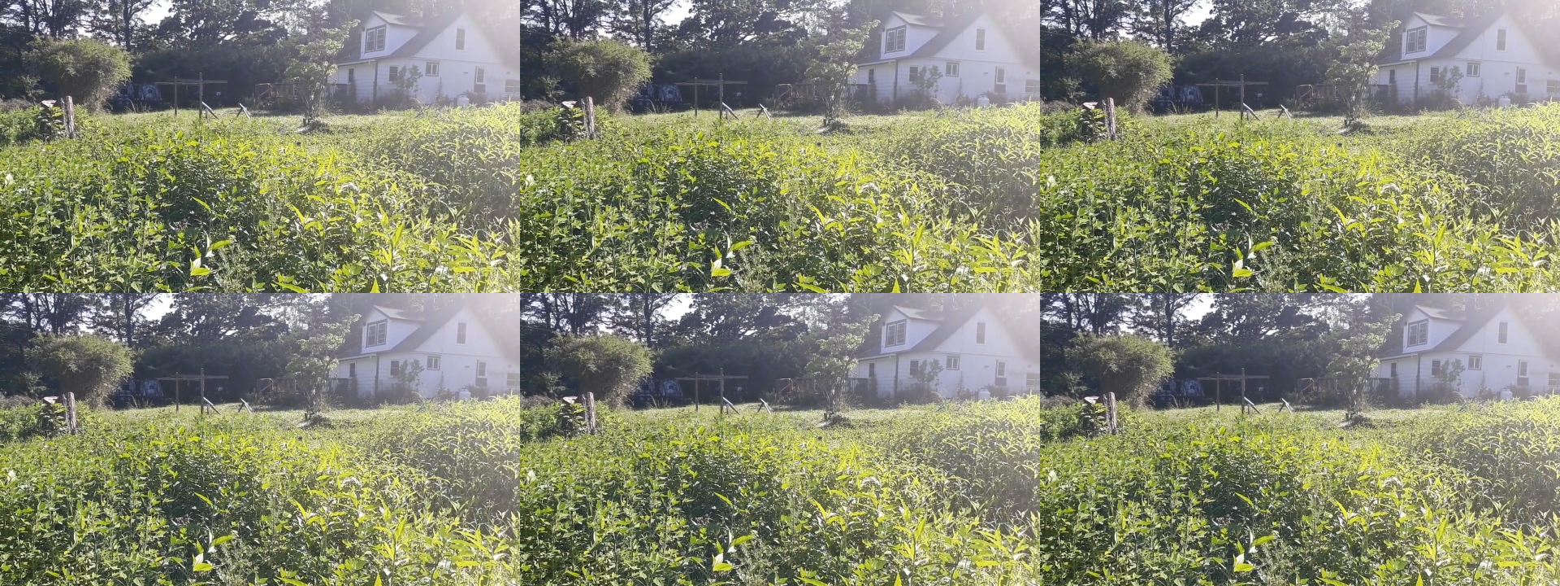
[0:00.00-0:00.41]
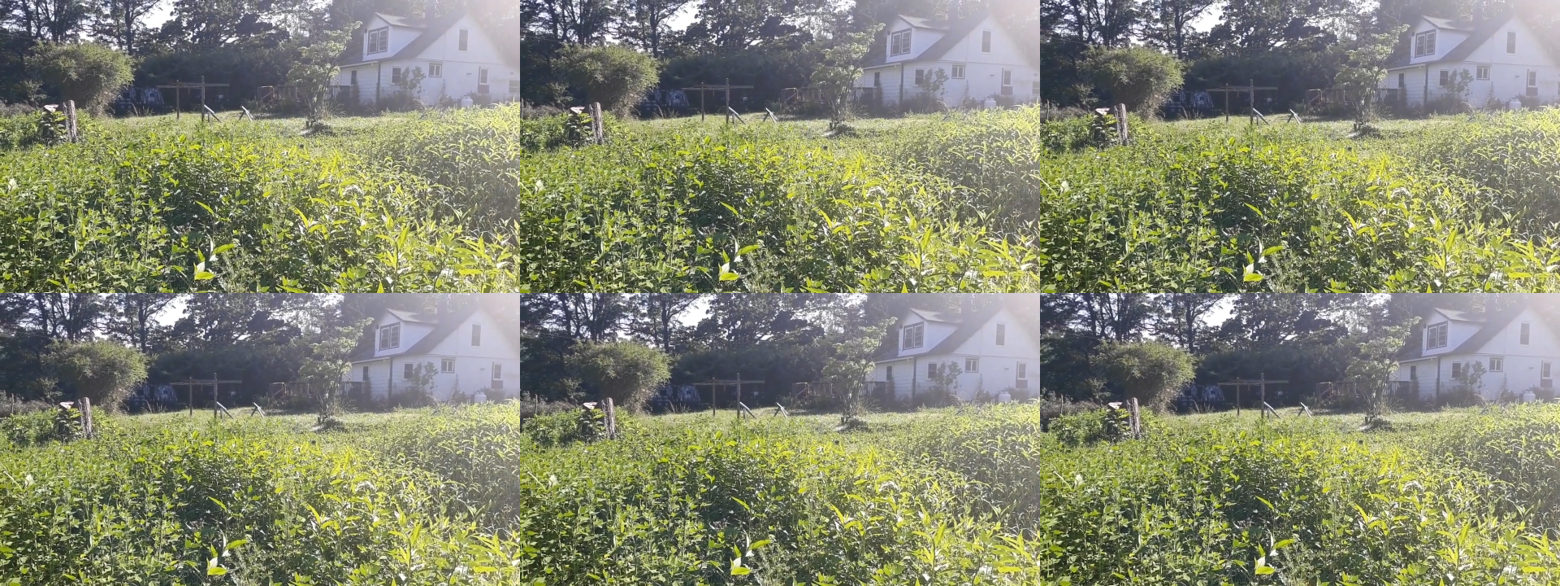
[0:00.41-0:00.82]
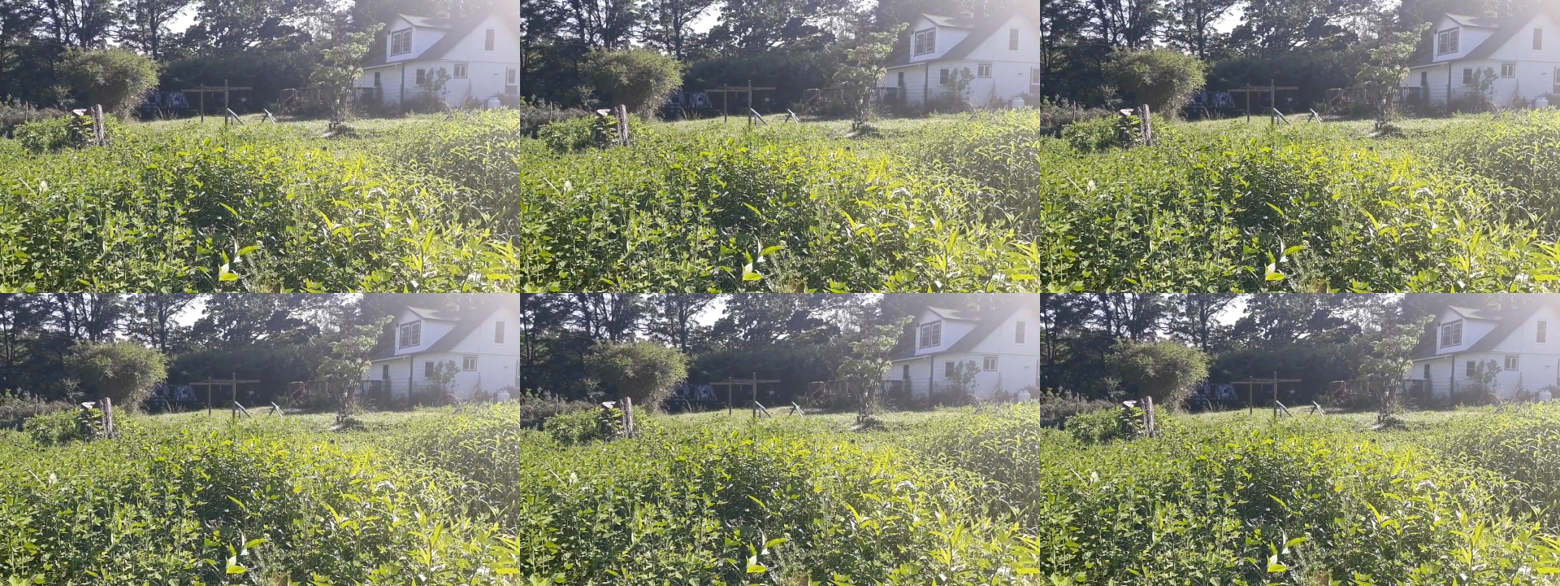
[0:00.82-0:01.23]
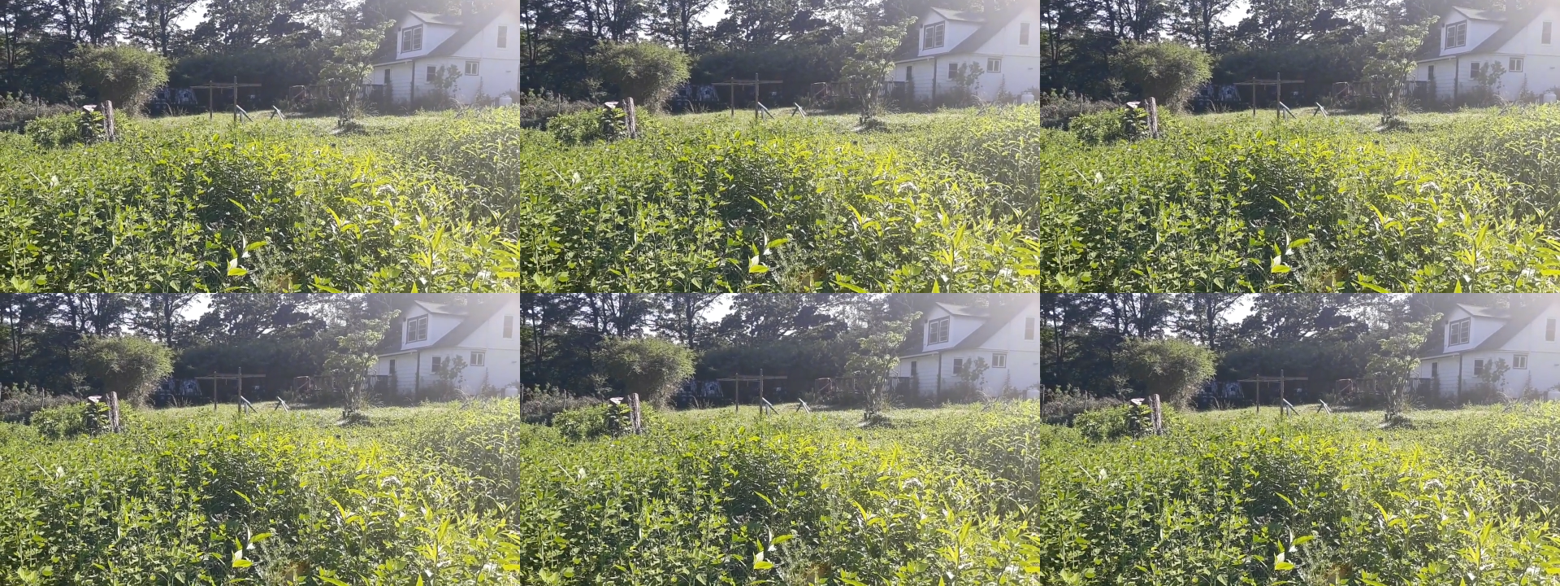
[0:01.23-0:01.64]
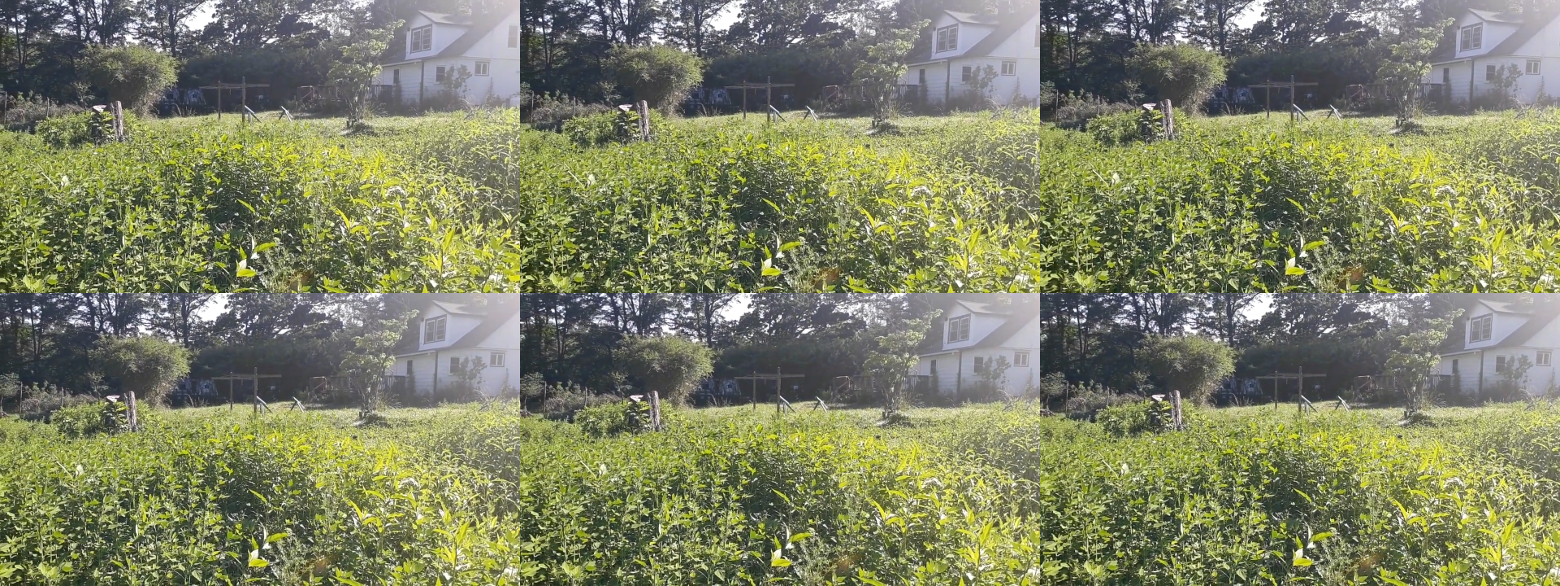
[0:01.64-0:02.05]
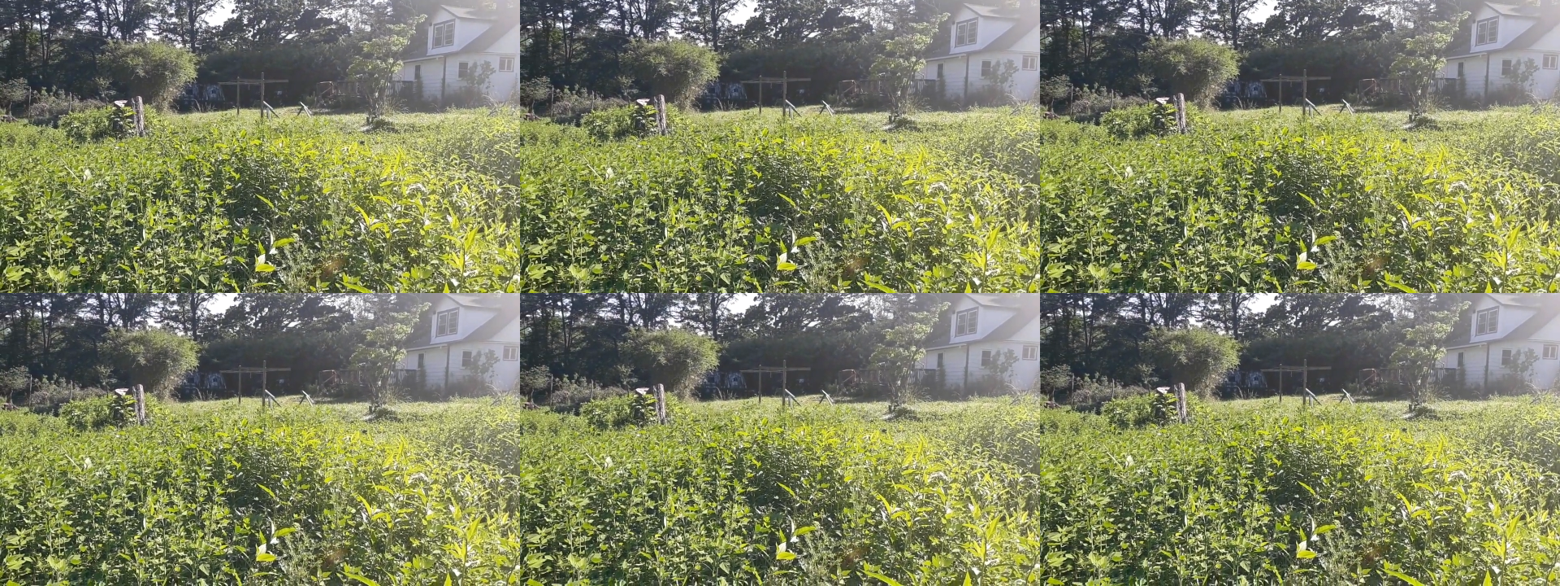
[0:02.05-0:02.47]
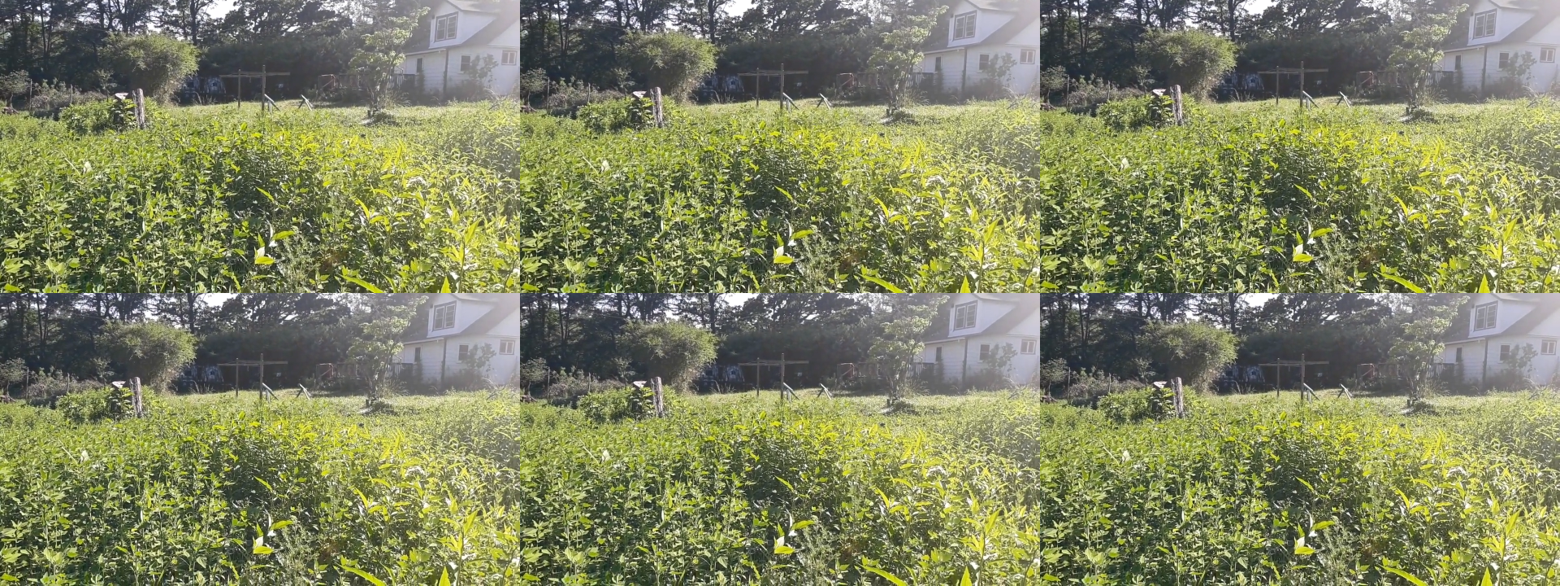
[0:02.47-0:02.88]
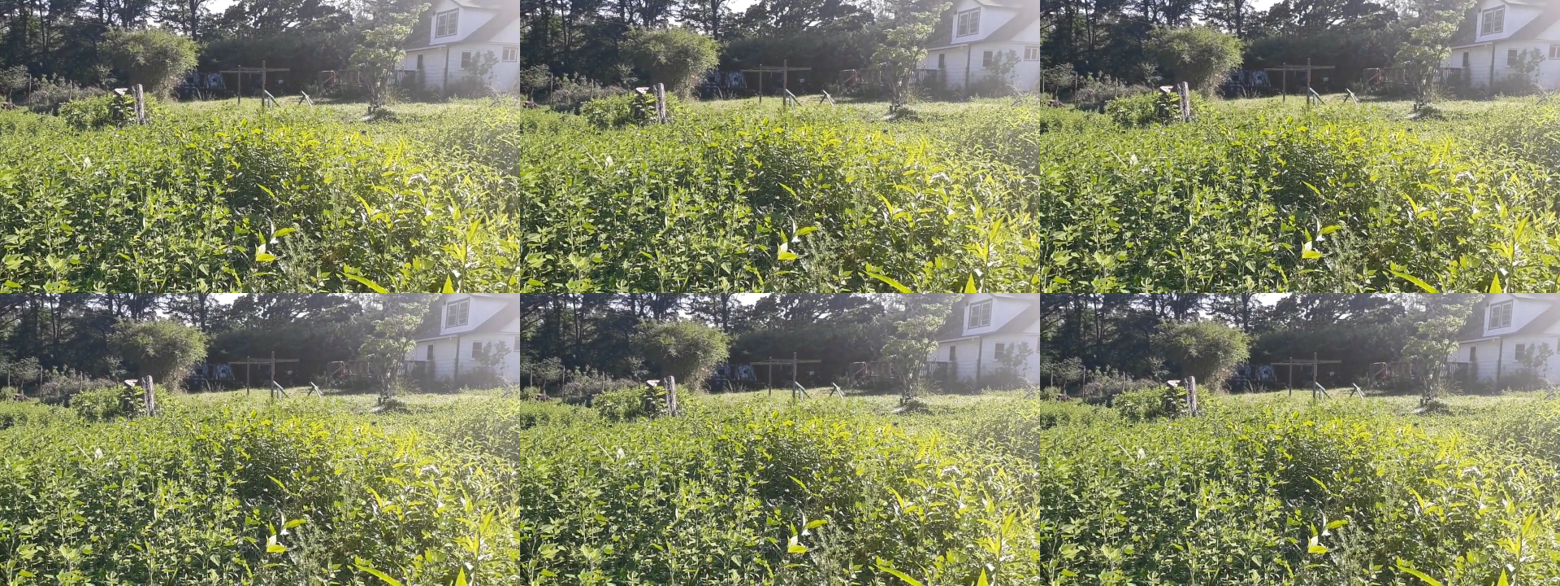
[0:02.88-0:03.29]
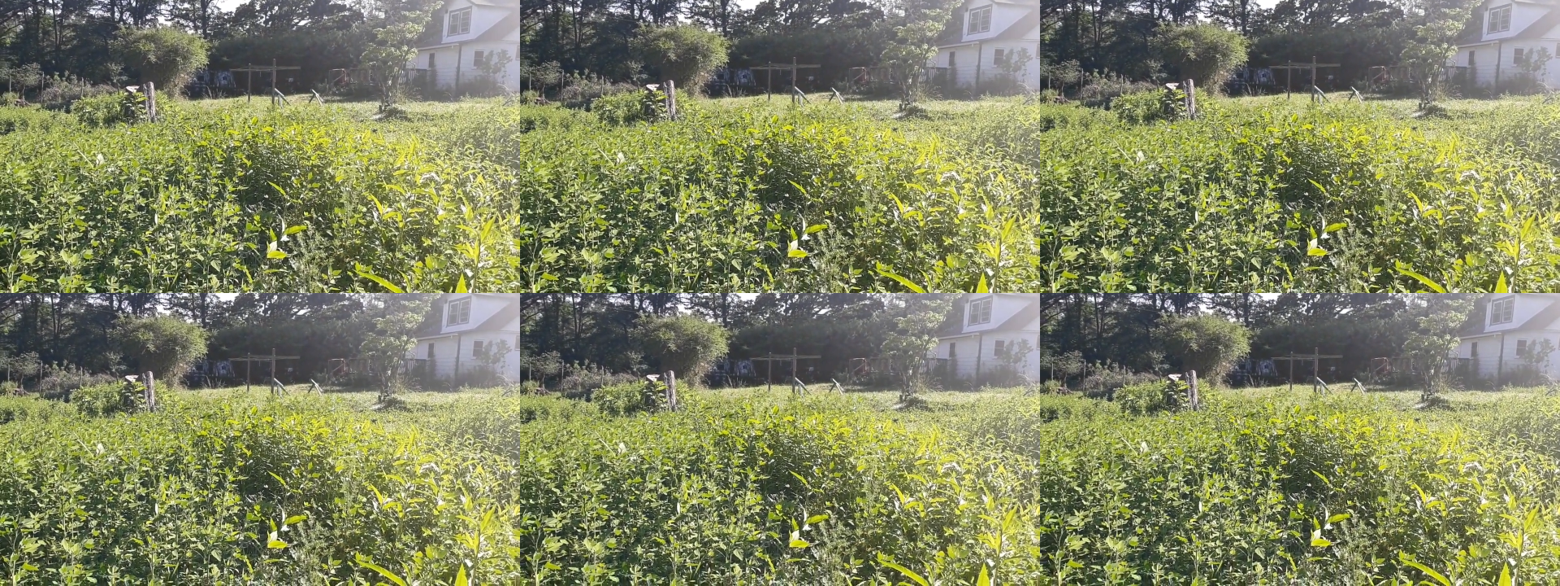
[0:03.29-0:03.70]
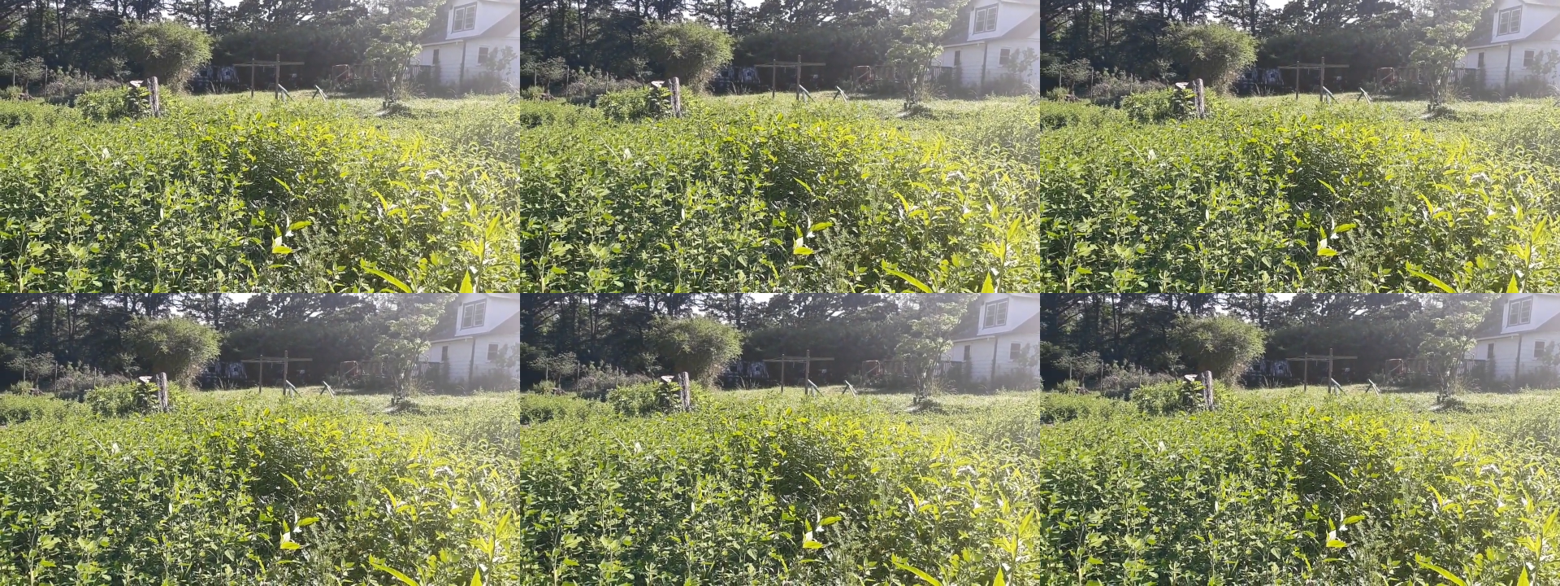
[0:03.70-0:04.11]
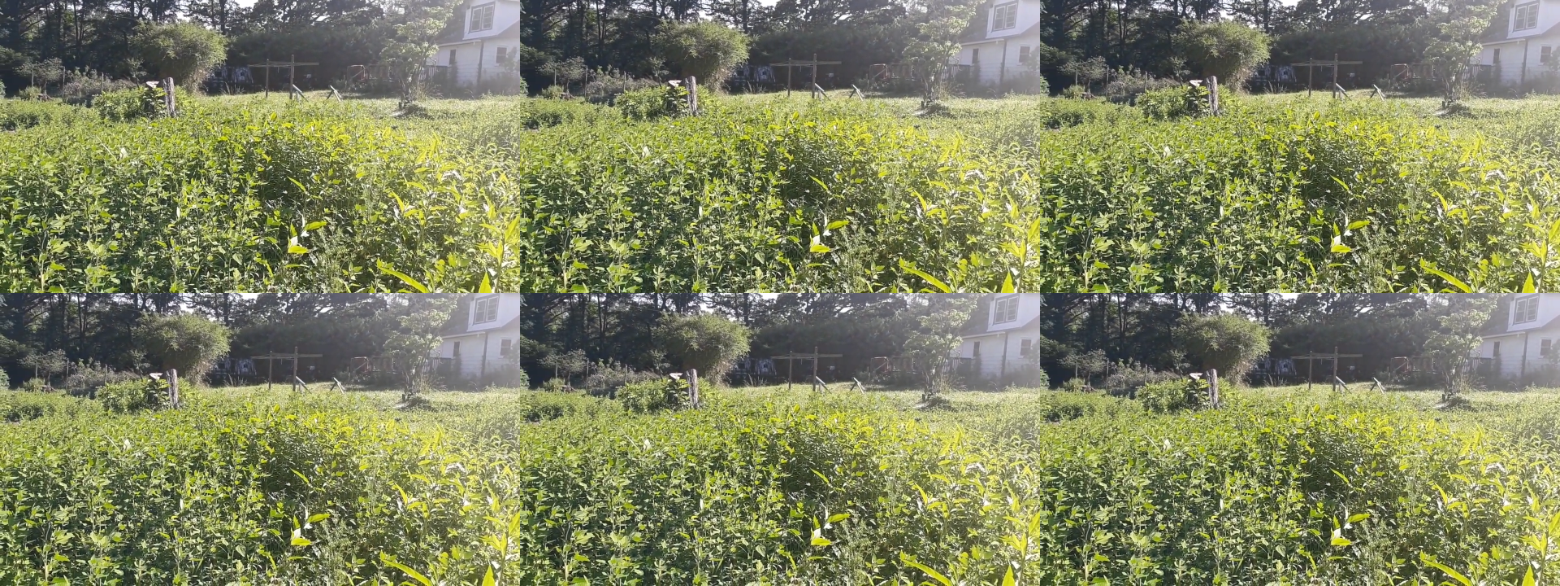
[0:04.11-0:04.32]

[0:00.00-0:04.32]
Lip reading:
Nobody's mouth can be seen.